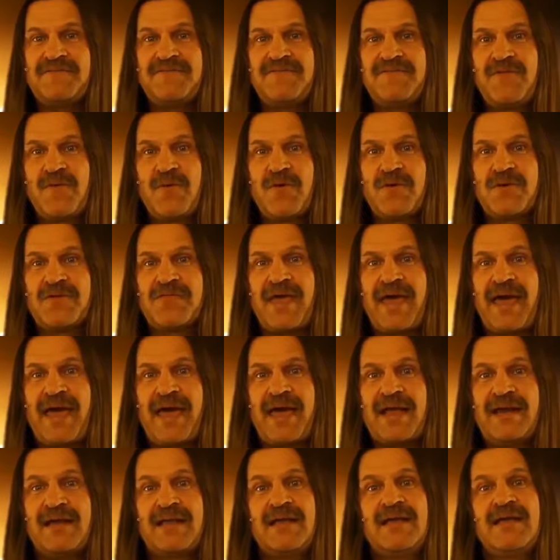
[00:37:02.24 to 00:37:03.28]
and forth
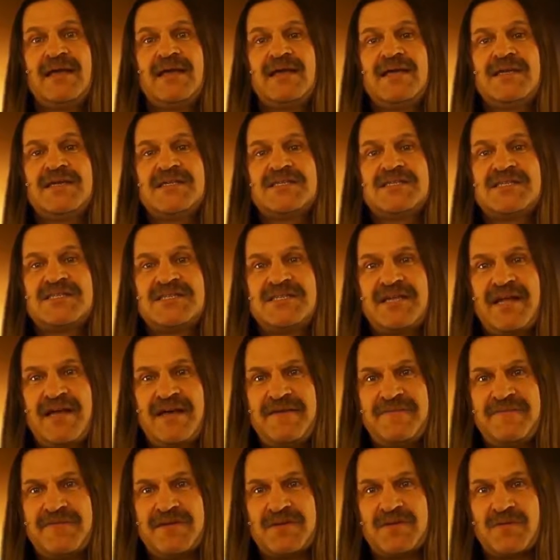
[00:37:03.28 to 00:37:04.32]
at
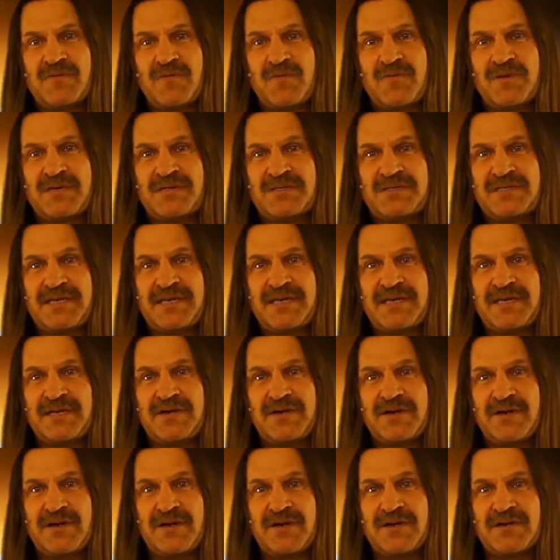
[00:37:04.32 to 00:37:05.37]
7
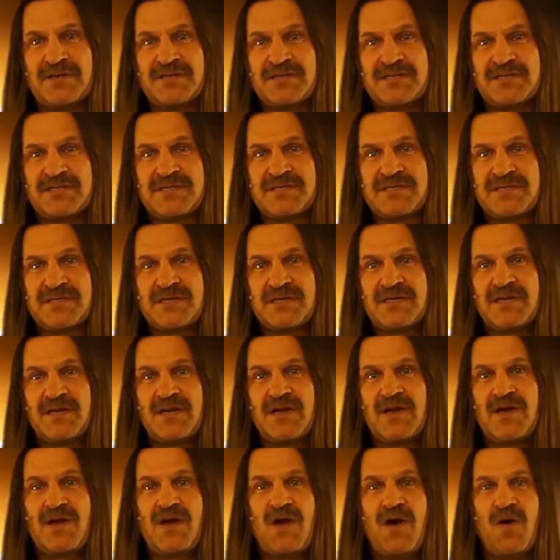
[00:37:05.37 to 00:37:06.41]
quintillion hertz.
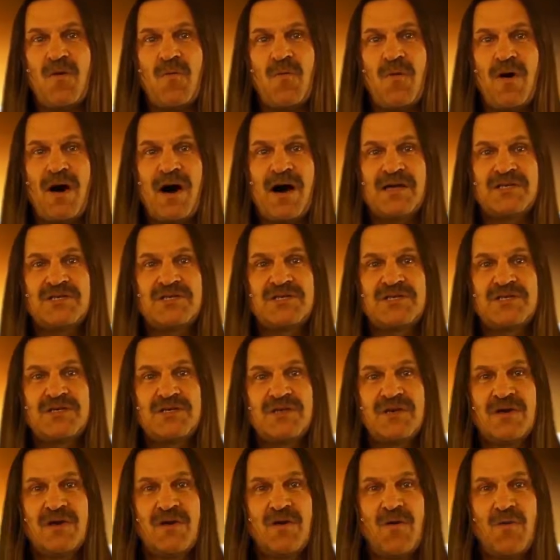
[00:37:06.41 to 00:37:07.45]
Watch
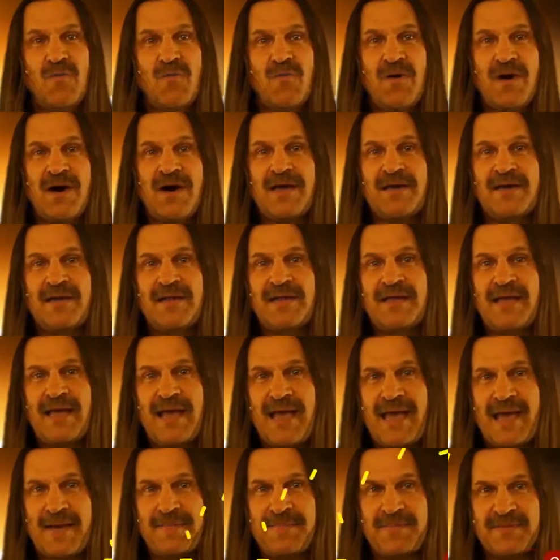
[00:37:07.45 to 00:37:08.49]
what
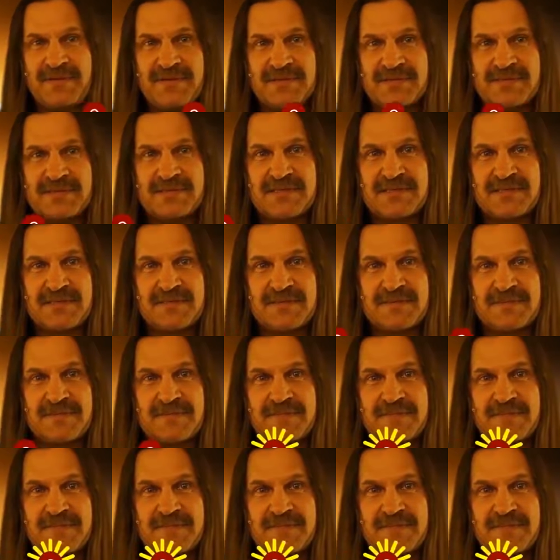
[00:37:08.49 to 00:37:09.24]
happens.